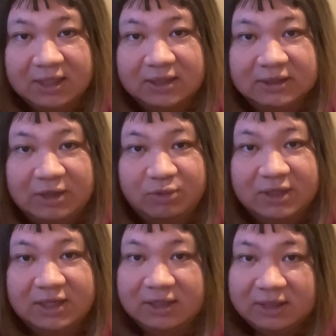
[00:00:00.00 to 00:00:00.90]
they
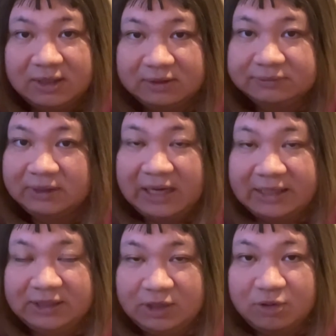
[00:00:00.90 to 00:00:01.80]
will
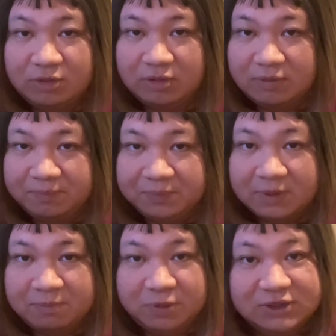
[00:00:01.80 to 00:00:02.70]
let you
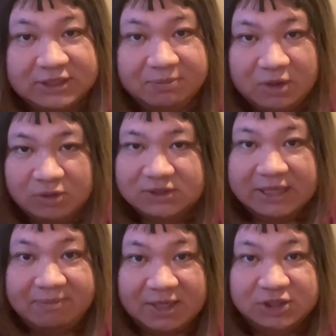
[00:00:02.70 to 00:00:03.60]
put some notes.
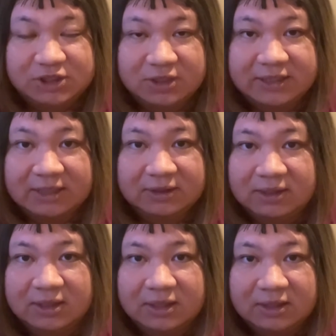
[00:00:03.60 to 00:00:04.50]
I mentioned that
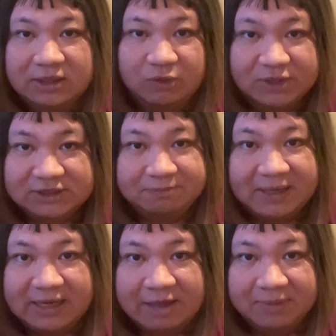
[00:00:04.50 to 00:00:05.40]
there was a
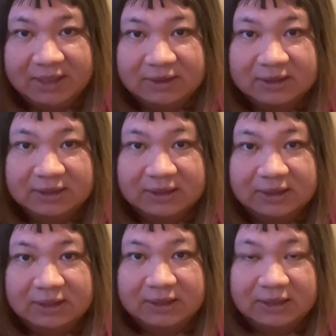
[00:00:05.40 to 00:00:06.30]
pandemic
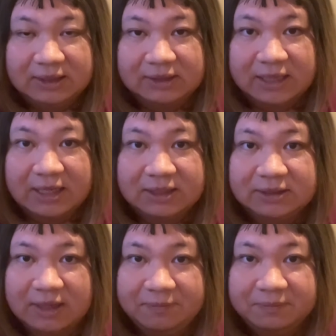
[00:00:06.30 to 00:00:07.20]

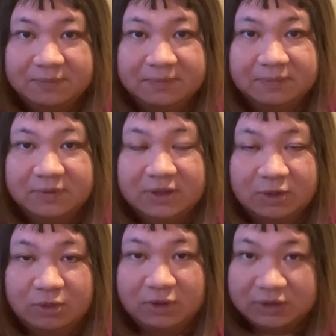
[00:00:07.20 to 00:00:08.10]
and
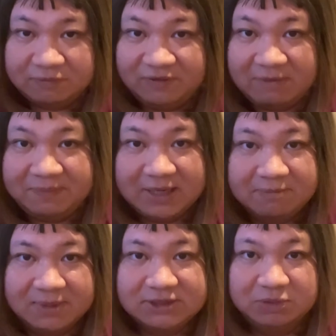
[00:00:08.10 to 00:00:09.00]
the Philippine
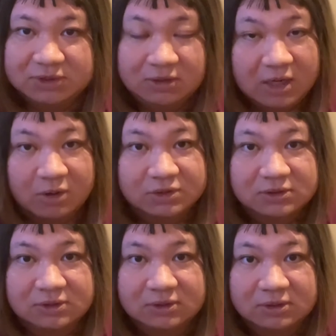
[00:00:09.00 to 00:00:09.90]
embassy was
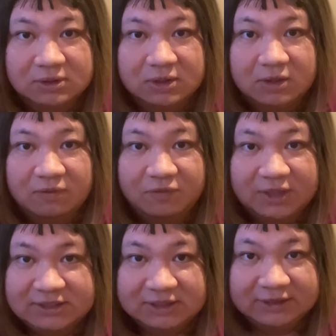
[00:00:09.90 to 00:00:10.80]
closed for
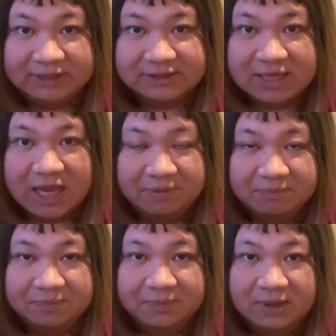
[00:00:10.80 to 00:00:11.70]
a certain time,
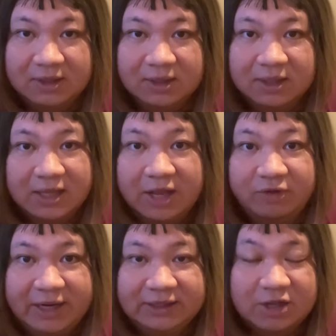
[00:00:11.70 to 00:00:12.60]
and
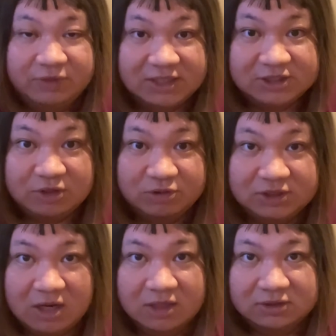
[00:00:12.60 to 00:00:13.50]
right now there's no
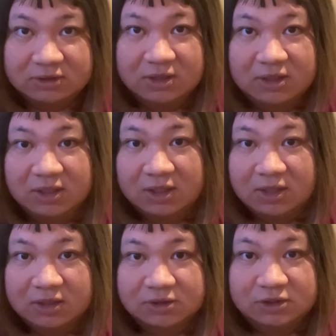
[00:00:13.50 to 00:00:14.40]
slot
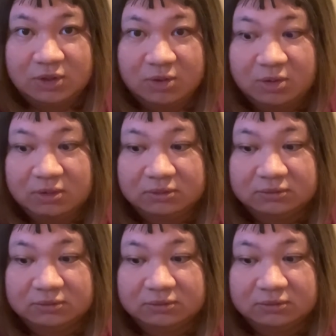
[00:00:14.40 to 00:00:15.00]
to